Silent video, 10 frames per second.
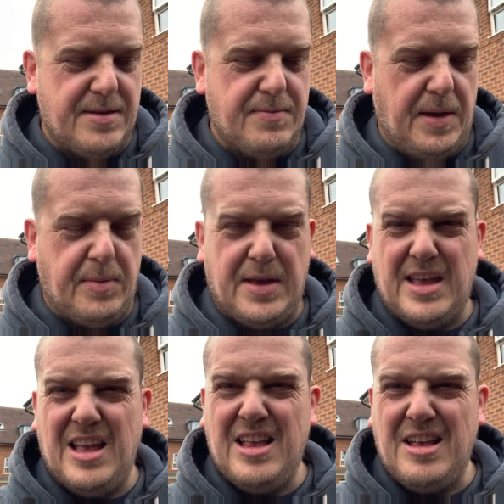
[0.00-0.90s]

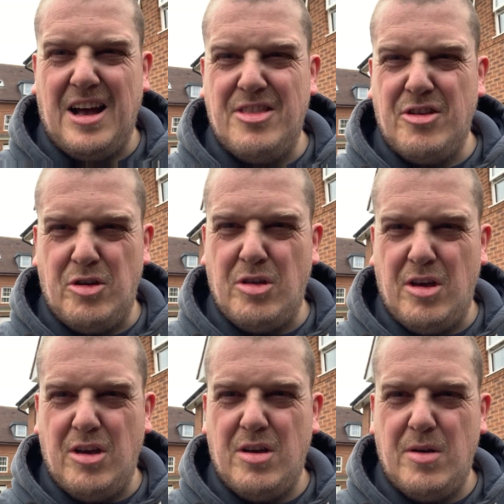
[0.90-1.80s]
maybe undo
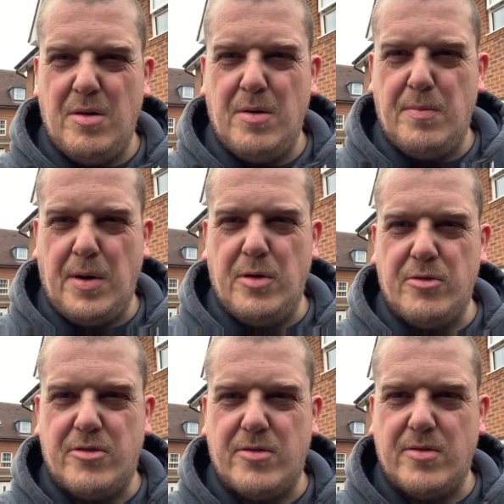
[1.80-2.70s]
the
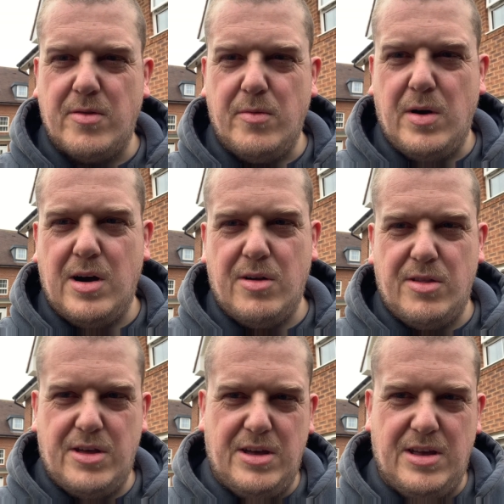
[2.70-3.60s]
bolts
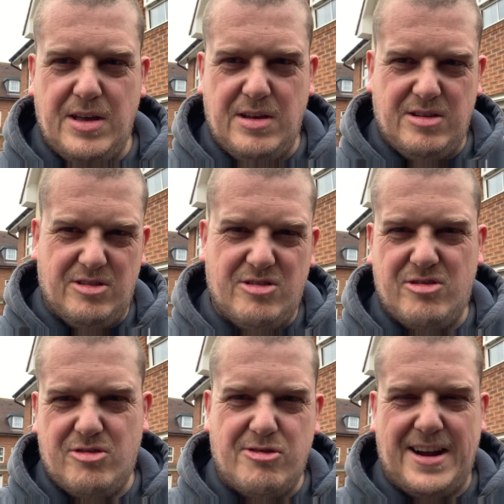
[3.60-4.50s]
while just
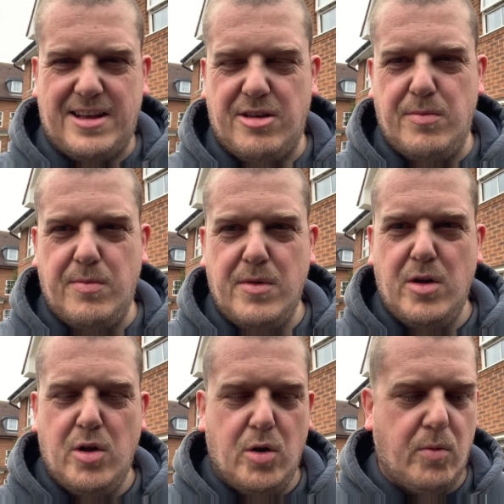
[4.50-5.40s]
crack them
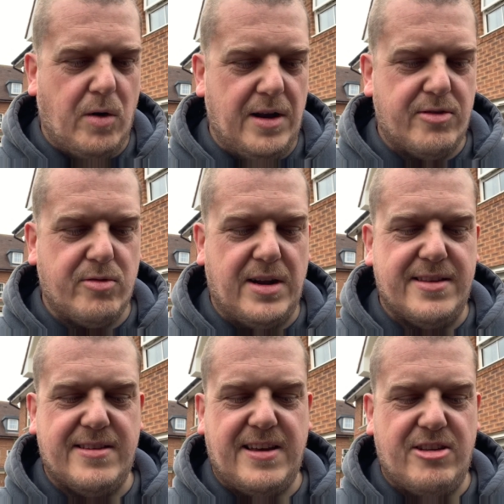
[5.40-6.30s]
while it's all
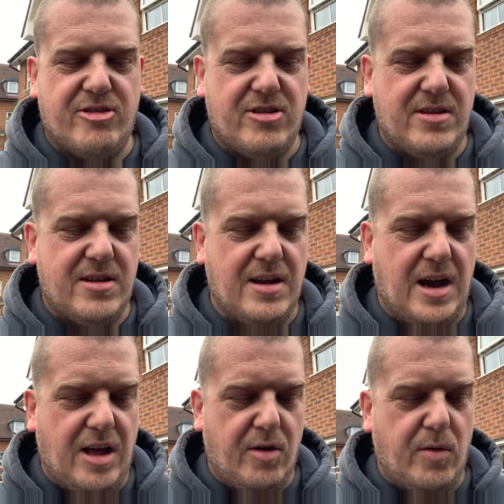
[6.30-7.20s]
under tension.
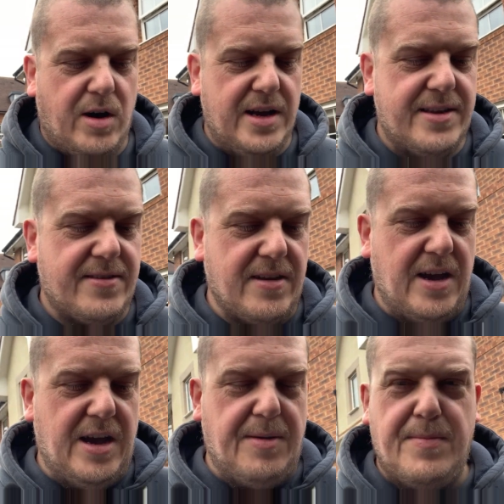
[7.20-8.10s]
Otherwise,
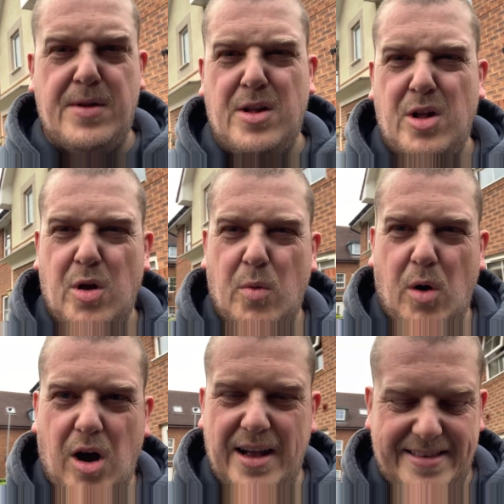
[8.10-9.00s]

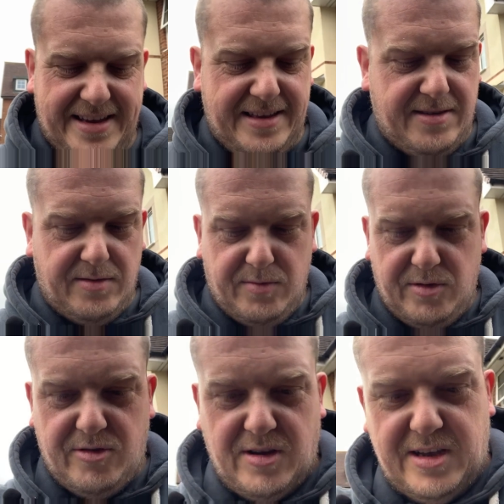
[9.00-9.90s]
what I did
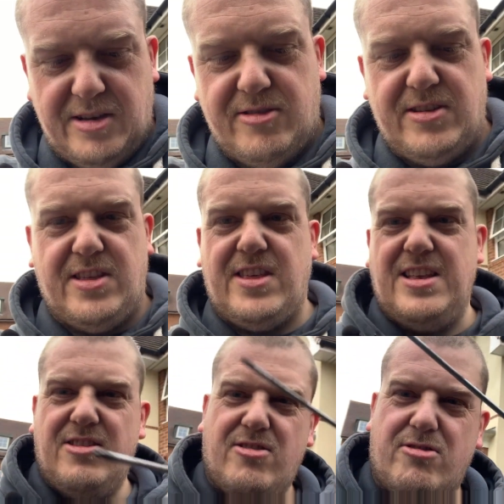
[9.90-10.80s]
was I used a
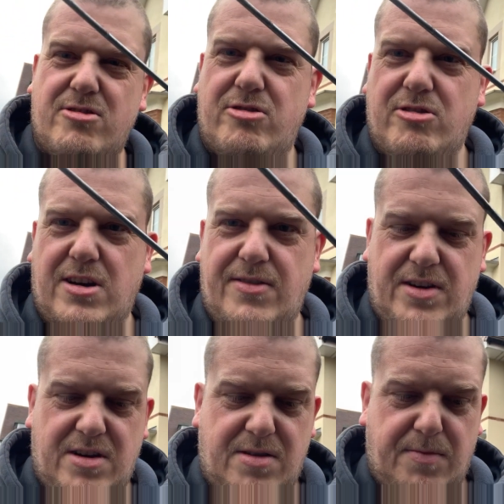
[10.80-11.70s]
thin
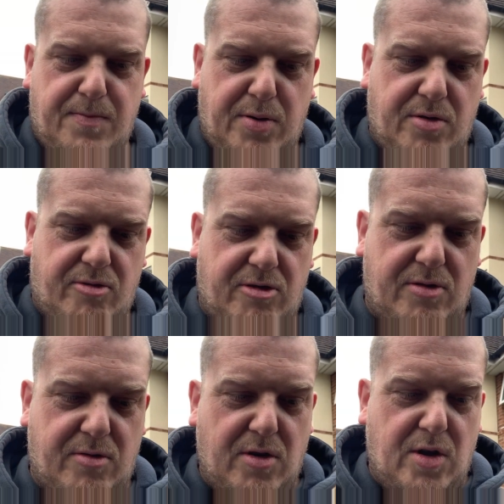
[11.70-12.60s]
screwdriver, put
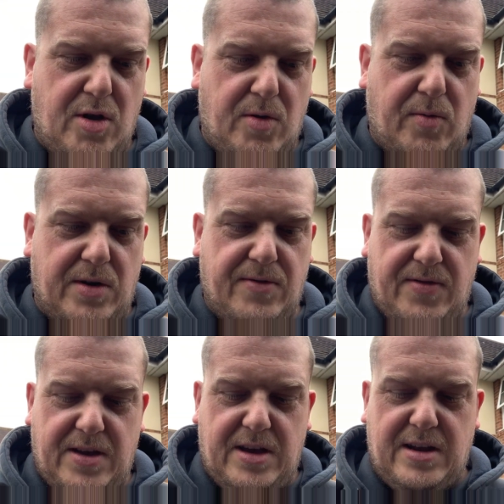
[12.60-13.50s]
through one of
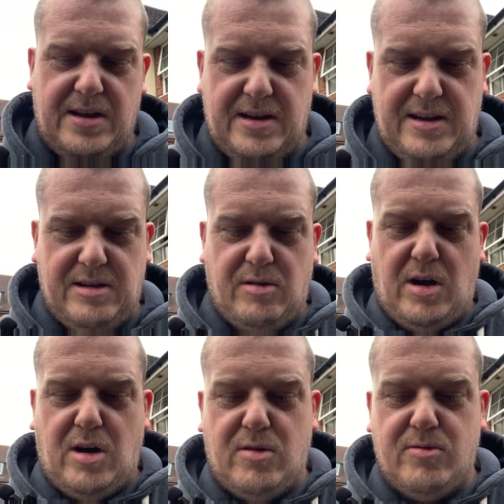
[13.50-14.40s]
the little
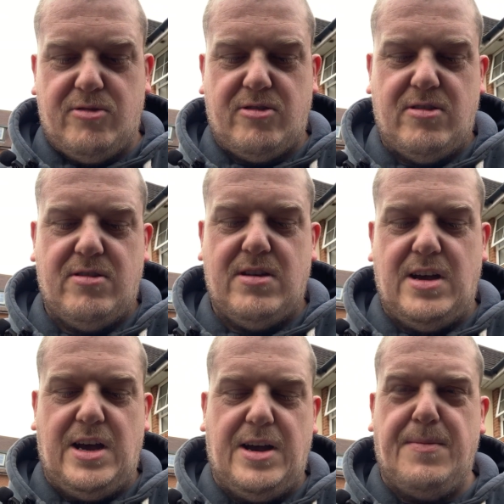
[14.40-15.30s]
holes
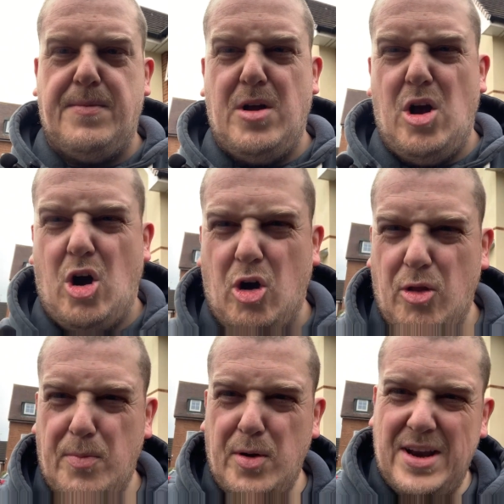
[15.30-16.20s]
on
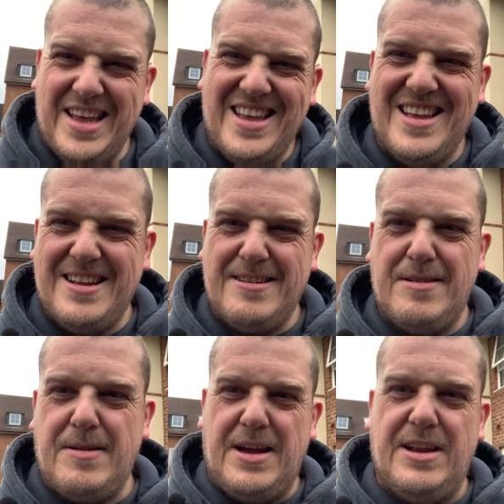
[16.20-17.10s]
the pulley,
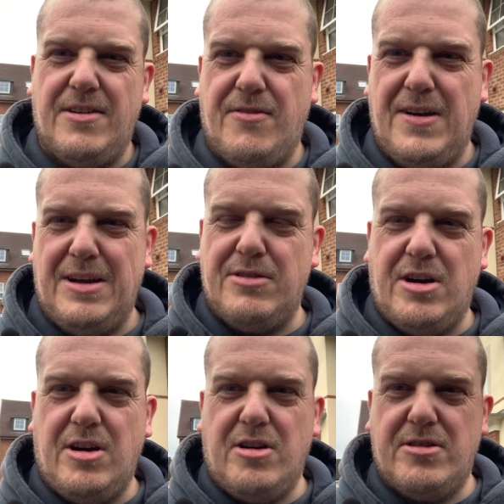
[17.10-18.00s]
and it found a
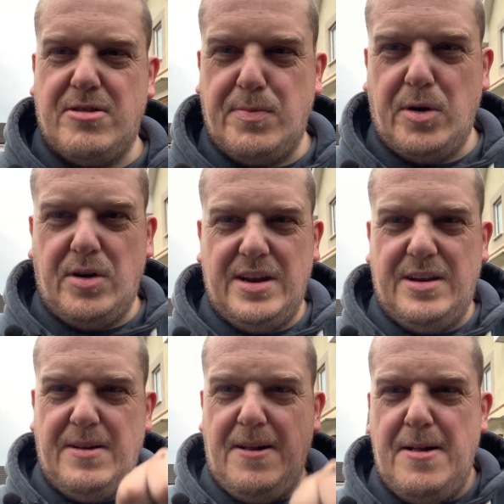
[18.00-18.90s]
hard spot, and
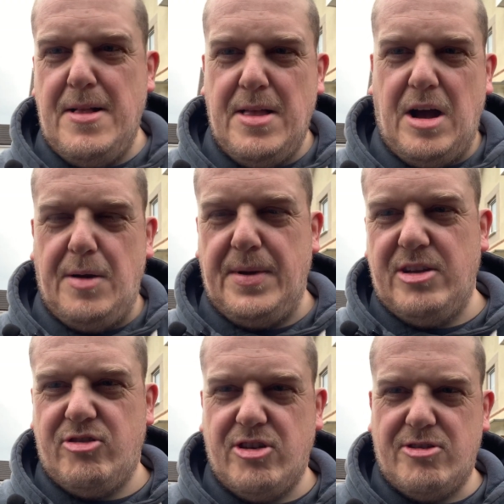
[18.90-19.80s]
I
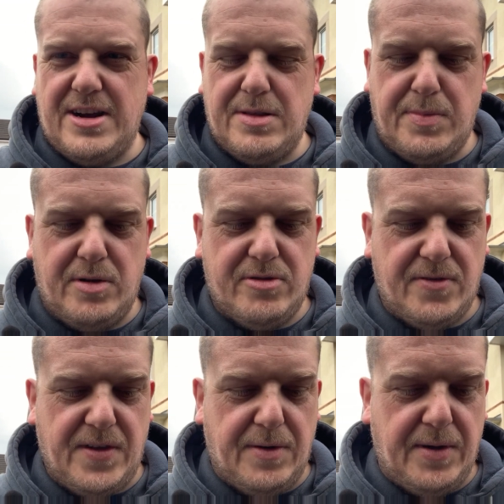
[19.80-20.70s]
managed to crack the bolts
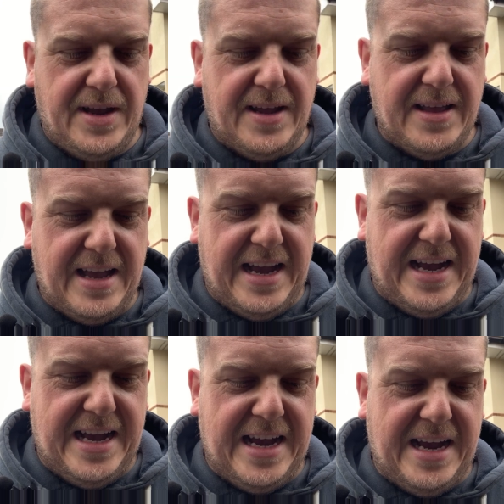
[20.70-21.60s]
off that way.
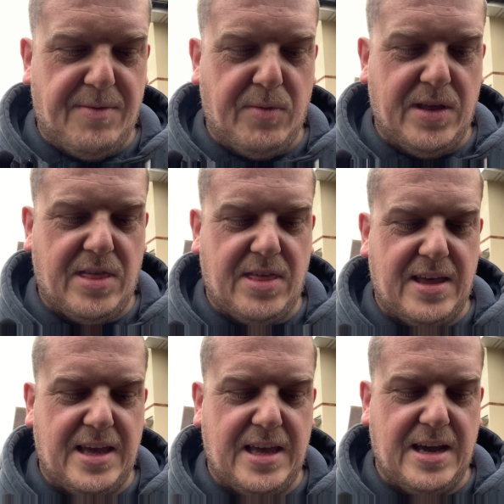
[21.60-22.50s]
And with
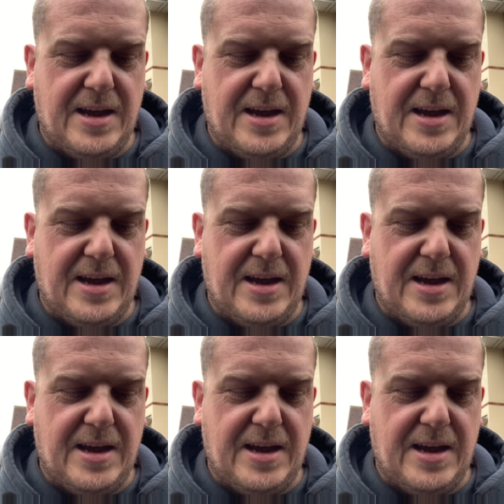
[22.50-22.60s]
the